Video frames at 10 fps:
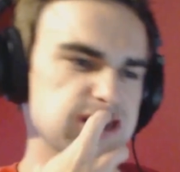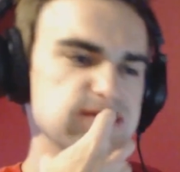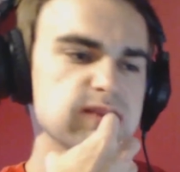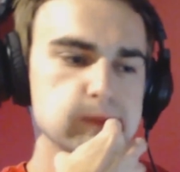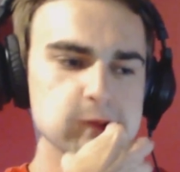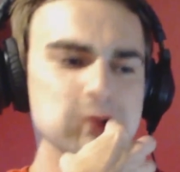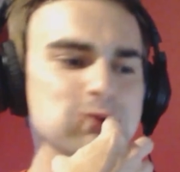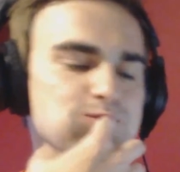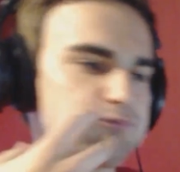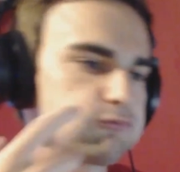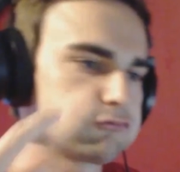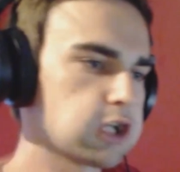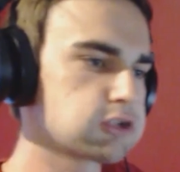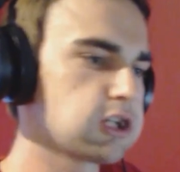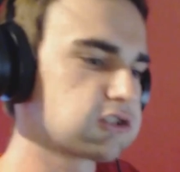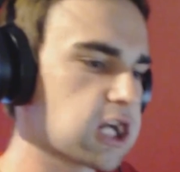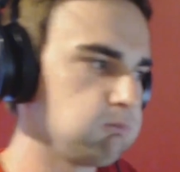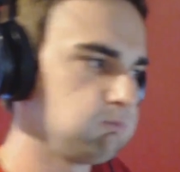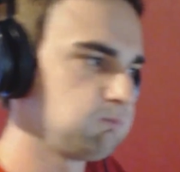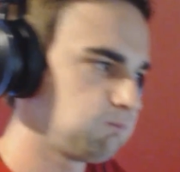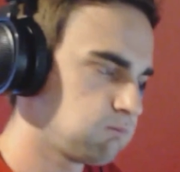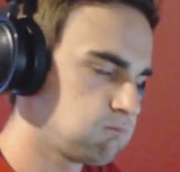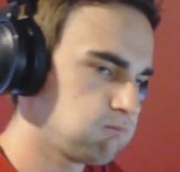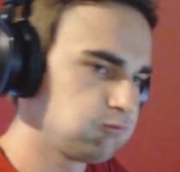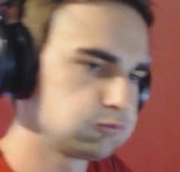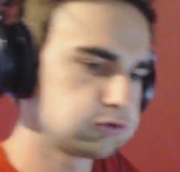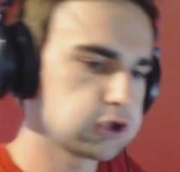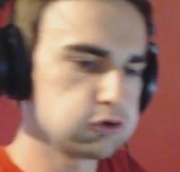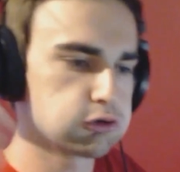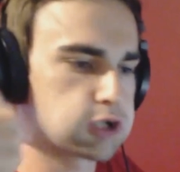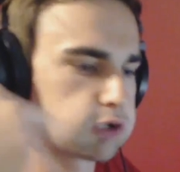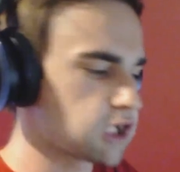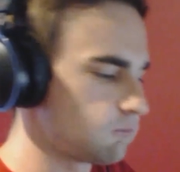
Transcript: No, no! Don't go down! Don't you go